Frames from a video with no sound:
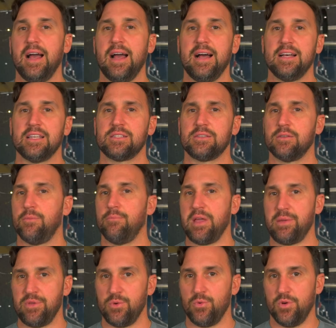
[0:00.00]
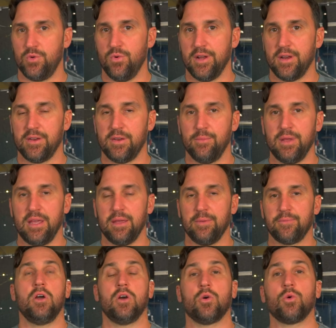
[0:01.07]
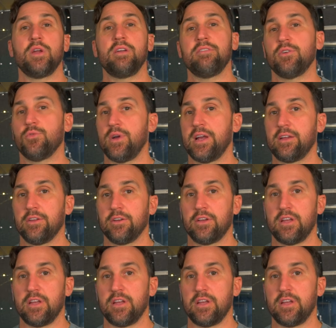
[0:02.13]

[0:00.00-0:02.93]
as maybe you would want it to be. Or even a regular